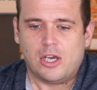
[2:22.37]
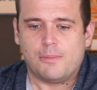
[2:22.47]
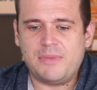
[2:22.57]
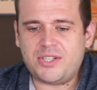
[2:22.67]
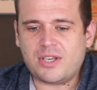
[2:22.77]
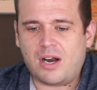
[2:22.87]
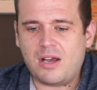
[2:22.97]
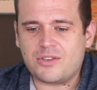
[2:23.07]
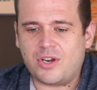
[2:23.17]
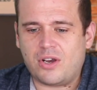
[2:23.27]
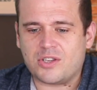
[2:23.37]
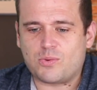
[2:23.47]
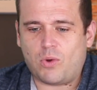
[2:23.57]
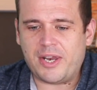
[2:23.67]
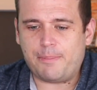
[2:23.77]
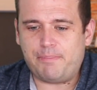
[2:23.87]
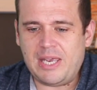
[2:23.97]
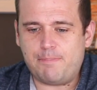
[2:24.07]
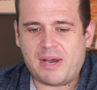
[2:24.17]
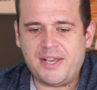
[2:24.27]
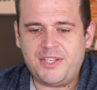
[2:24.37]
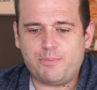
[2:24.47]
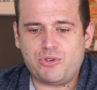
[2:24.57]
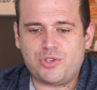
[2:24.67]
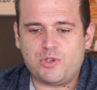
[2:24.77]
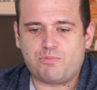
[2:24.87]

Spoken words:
Mr. Clarkson asks why the Beeb pays to produce